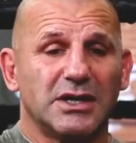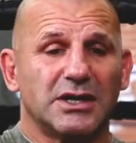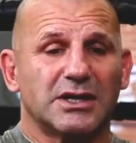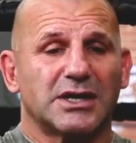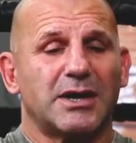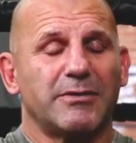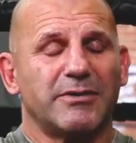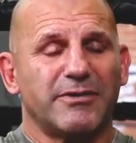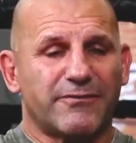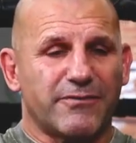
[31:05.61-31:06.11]

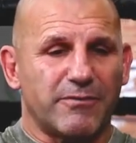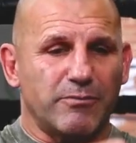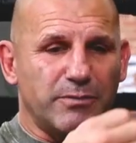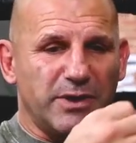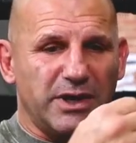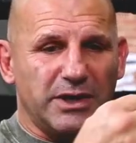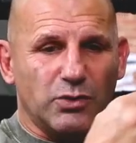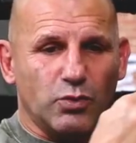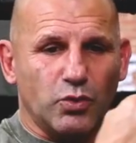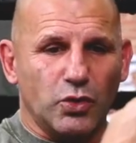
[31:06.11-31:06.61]
Coming from
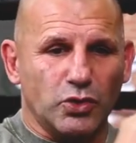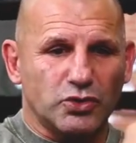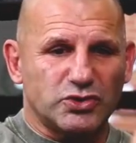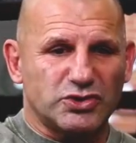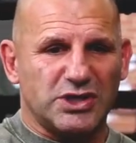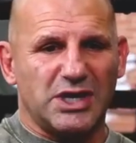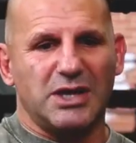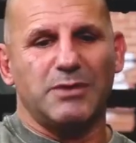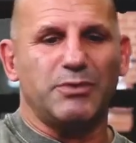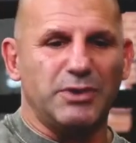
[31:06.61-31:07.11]
being a world
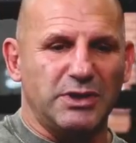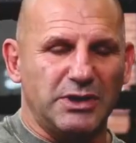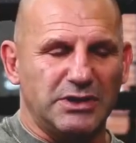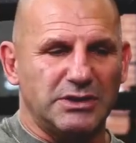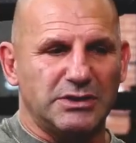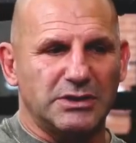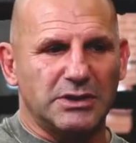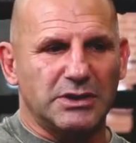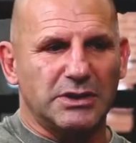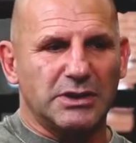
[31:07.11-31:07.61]

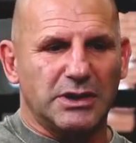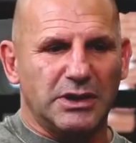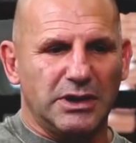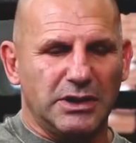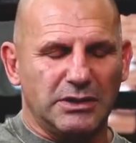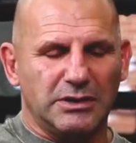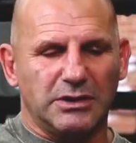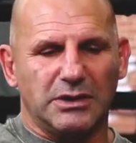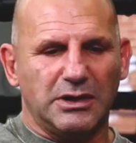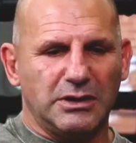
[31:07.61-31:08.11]
champion
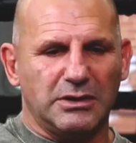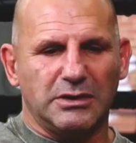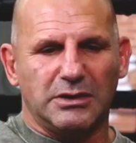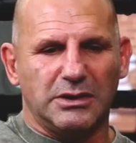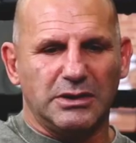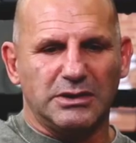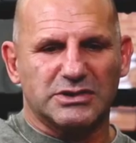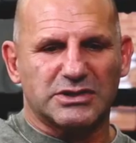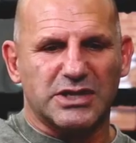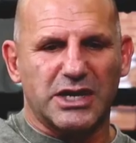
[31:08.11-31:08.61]

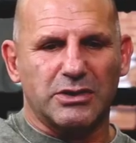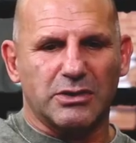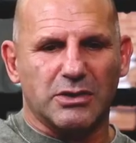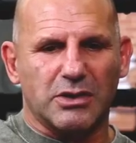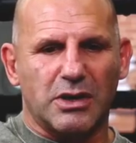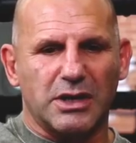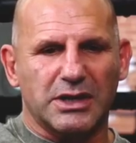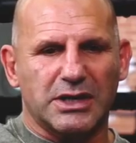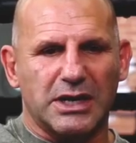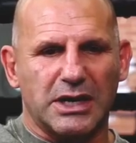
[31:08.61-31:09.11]
in Soto
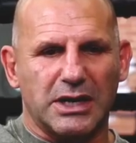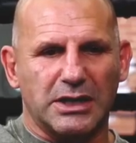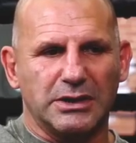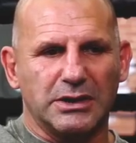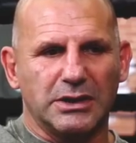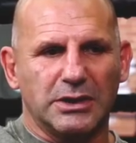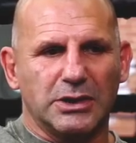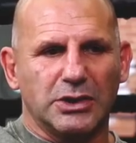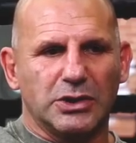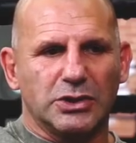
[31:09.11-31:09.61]

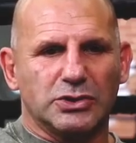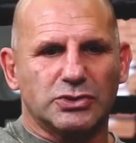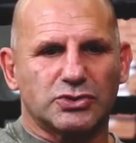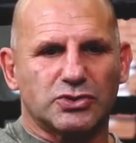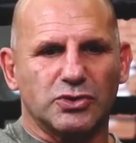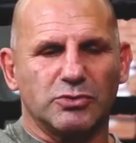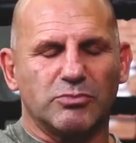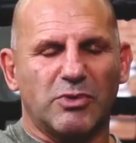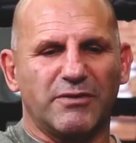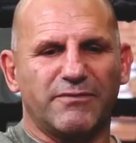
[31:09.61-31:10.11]
Kaikan
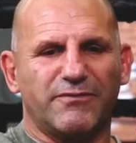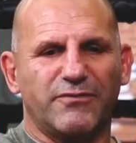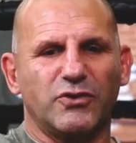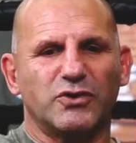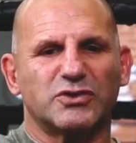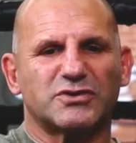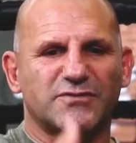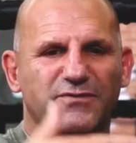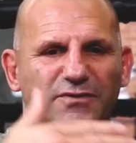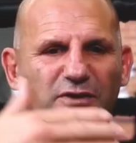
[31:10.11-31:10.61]
to my
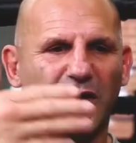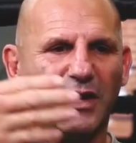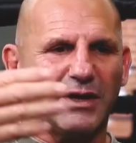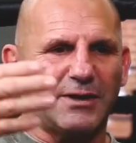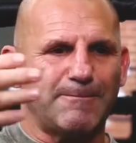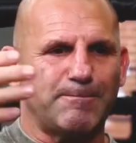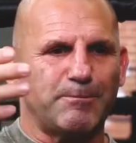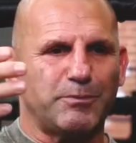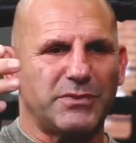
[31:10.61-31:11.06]
first fight